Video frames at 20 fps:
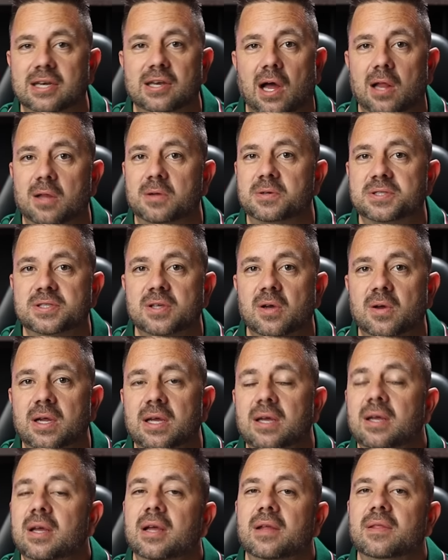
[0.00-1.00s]
dollar
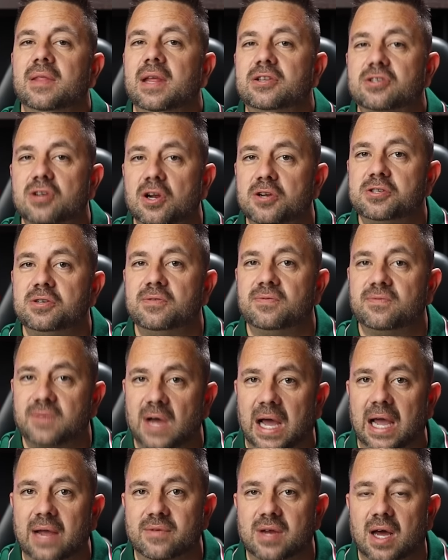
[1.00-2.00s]
soda, they charge you
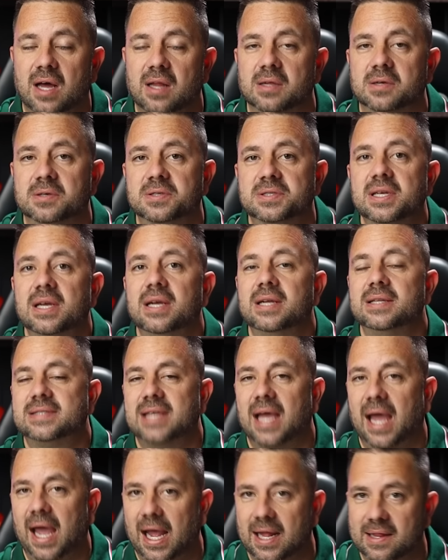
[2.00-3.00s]
$5
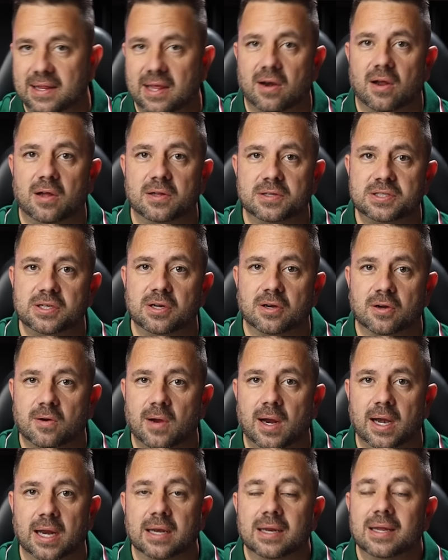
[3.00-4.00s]
to add that onto your
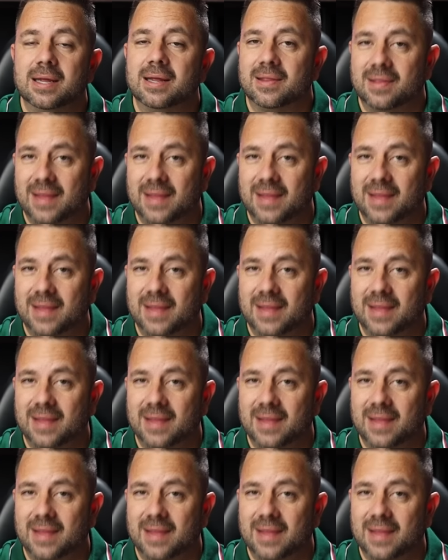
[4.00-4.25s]
credit.